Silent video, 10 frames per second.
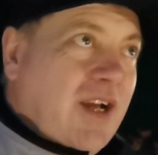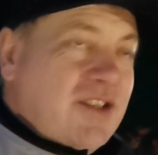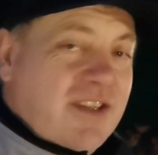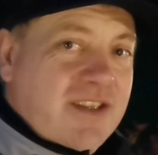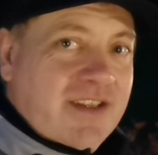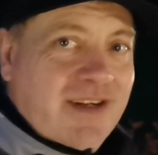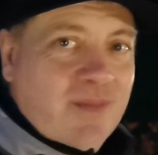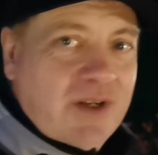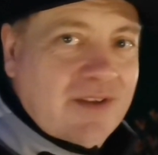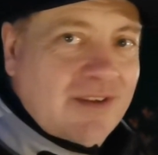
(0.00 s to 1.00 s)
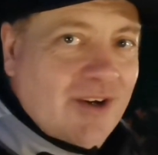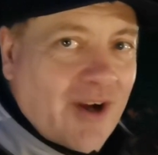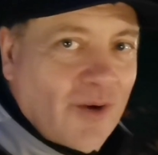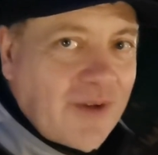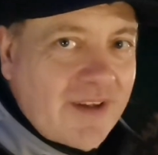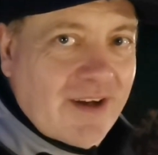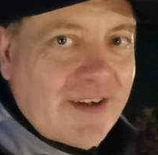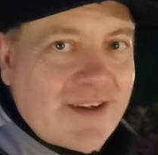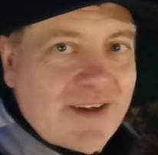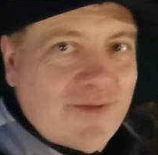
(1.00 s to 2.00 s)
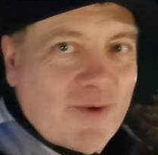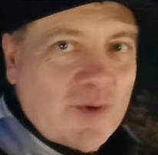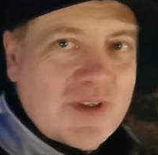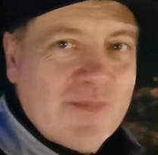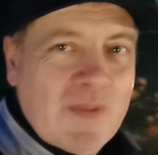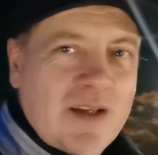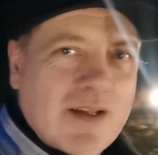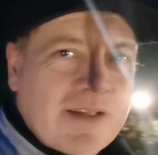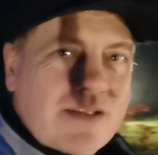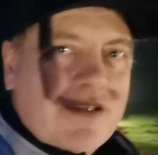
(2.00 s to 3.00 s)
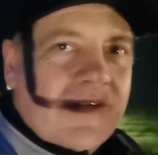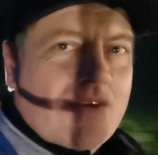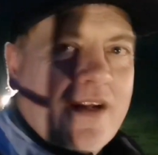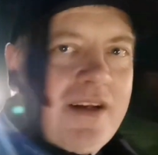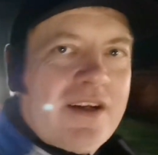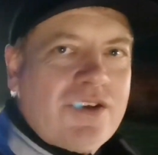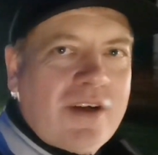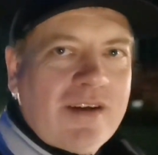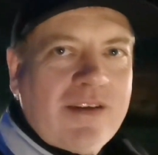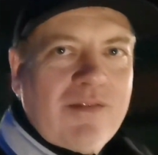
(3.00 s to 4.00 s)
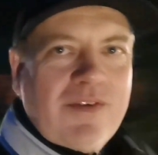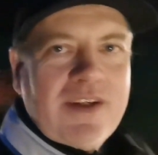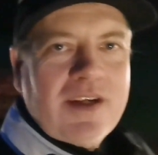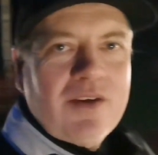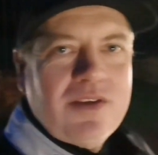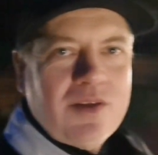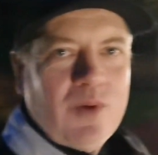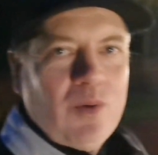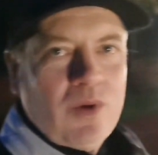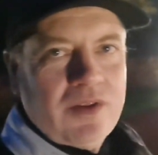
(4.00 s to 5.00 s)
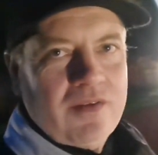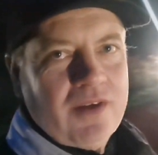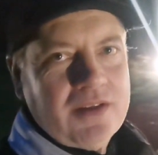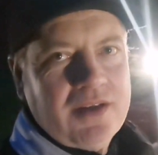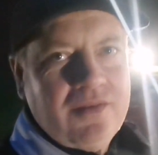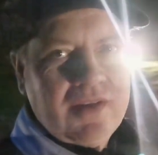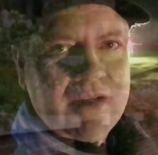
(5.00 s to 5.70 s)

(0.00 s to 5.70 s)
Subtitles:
and as you can see, I've been cut out in the dark here, folks. Listen, see if you're in Ayrshire, Dumfries House is well worth a visit, it